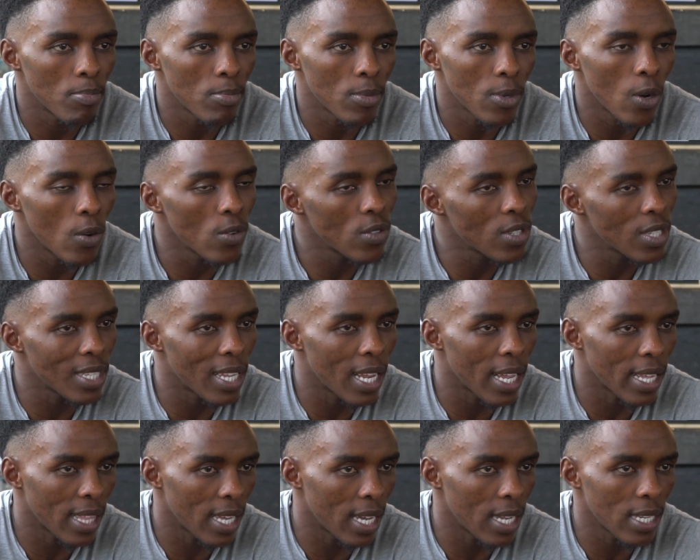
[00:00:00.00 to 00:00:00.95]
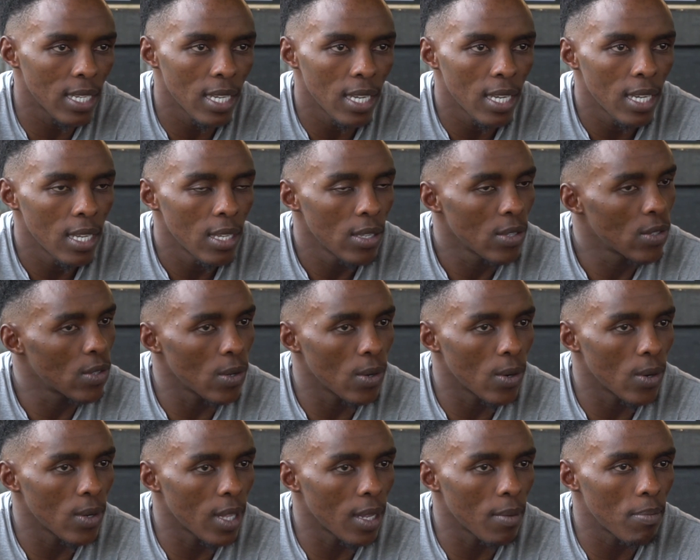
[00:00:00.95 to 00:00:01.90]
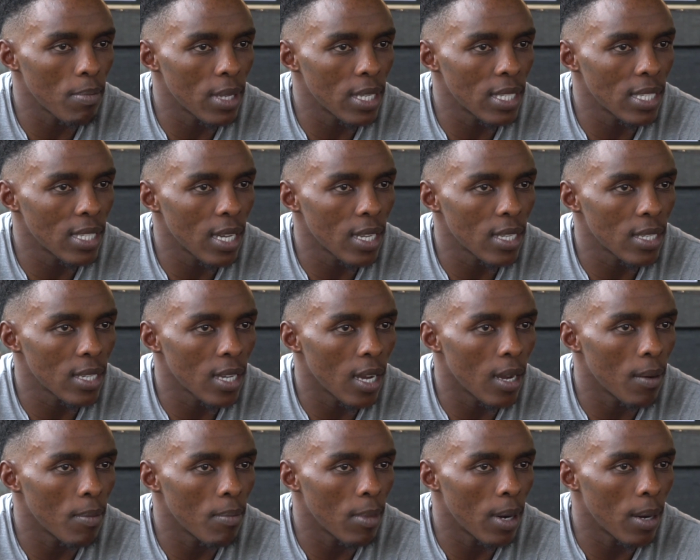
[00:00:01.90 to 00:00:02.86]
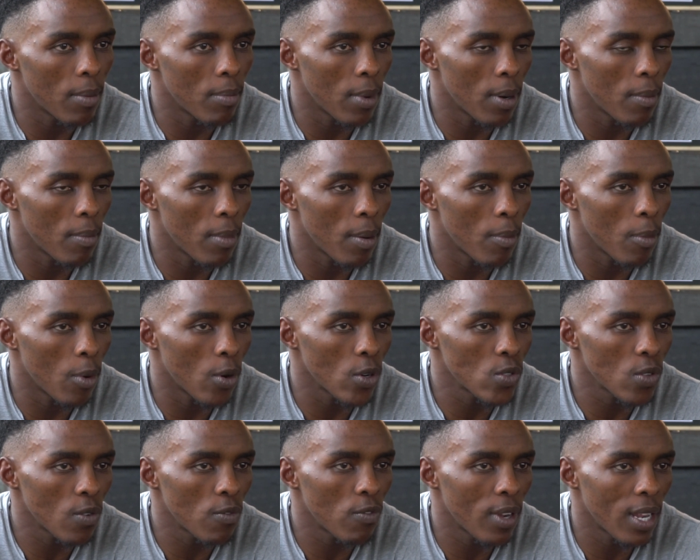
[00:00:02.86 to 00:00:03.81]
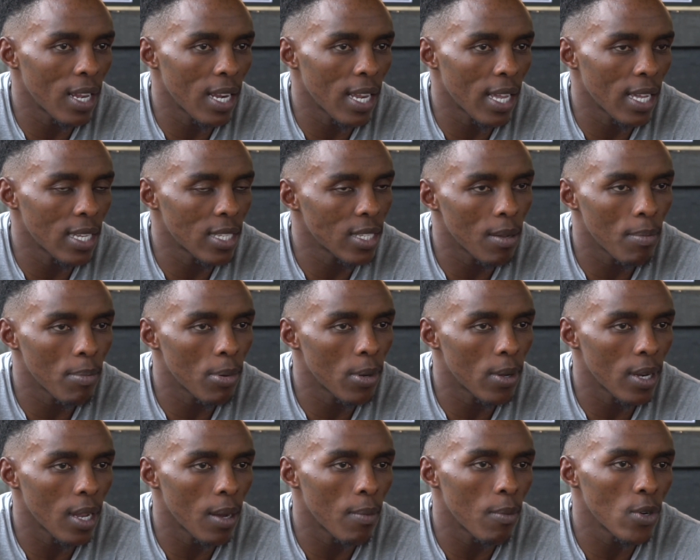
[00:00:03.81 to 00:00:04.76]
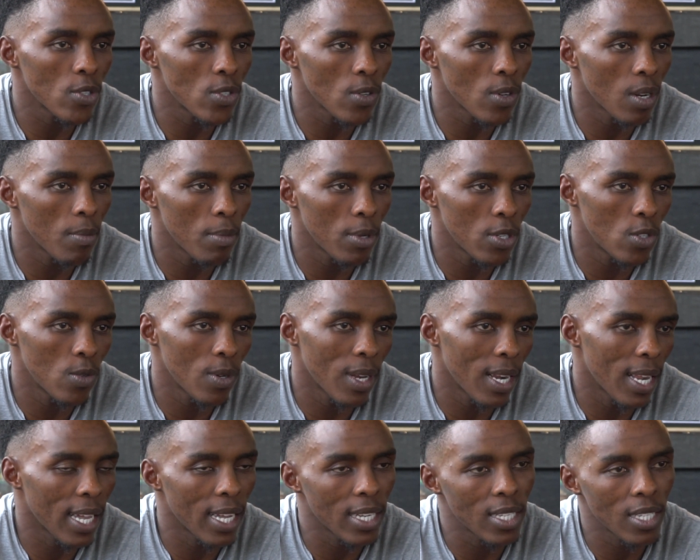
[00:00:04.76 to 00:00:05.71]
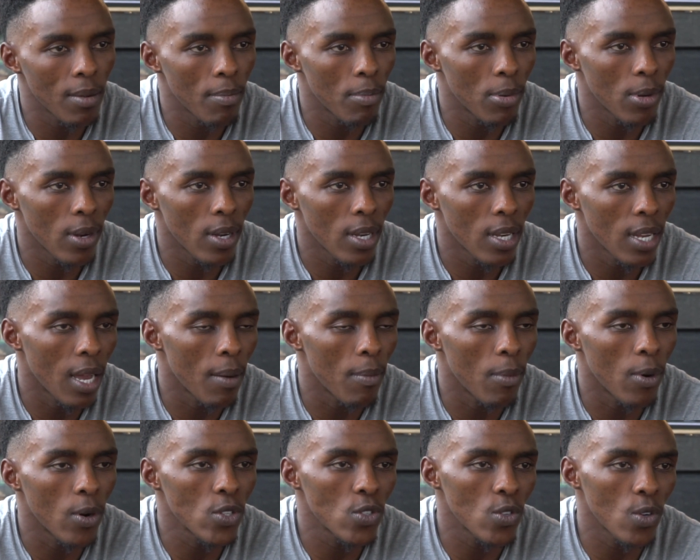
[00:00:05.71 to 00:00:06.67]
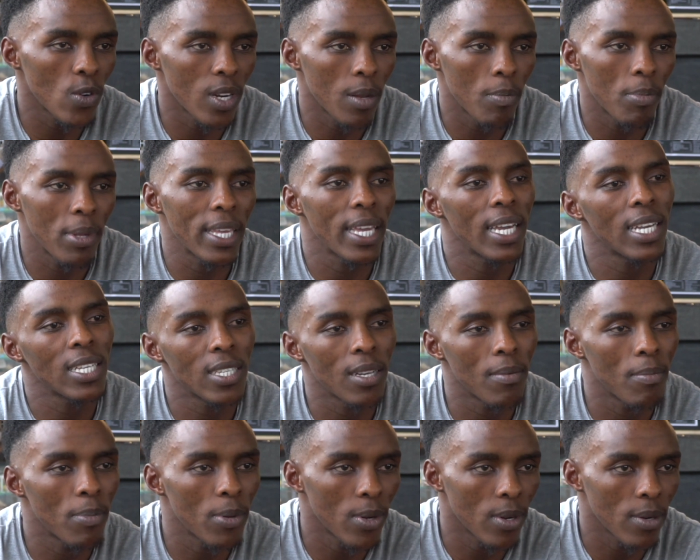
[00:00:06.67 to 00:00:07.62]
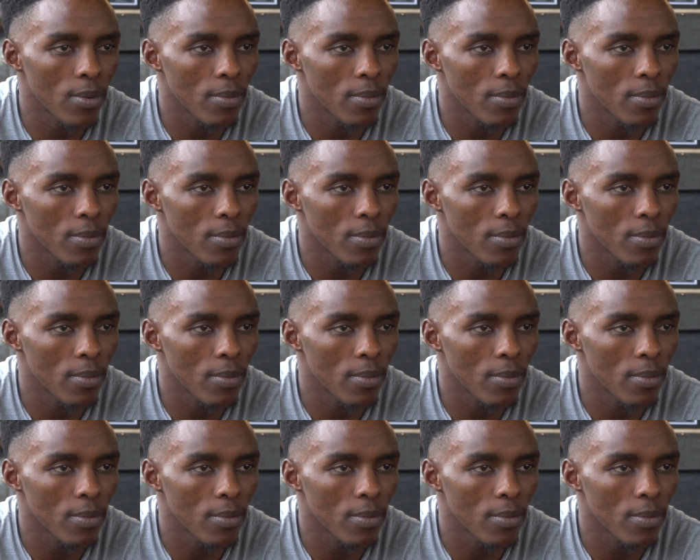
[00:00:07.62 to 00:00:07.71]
coaches like that, so that means that I'm also feeling like a champion. I'm also going to be doing like a champion. I'm also going to be a champion.